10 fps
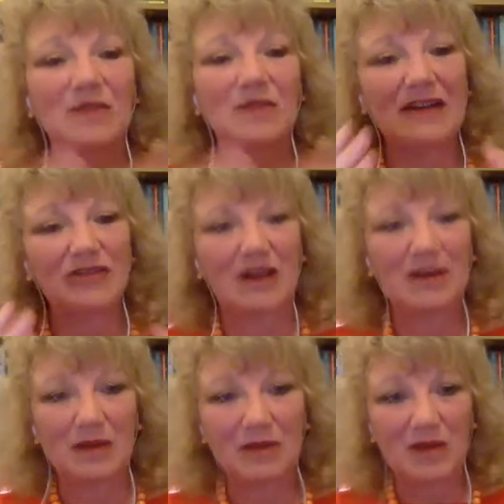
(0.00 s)
without
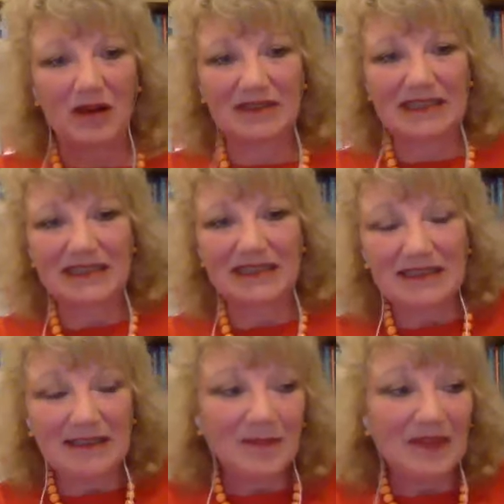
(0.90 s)
talking about poverty.
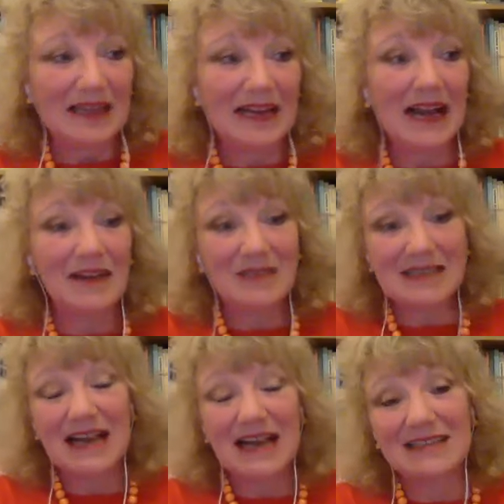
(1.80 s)
I have to
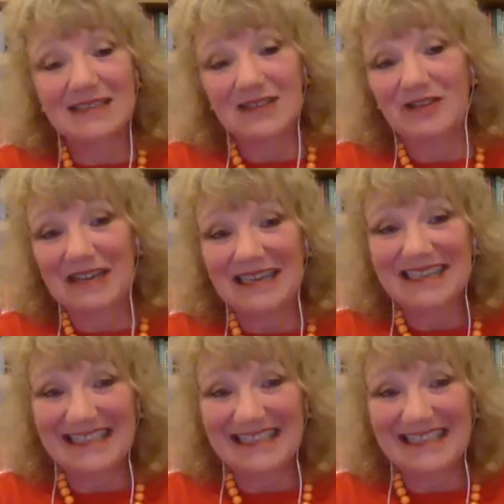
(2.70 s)
say, I disagree.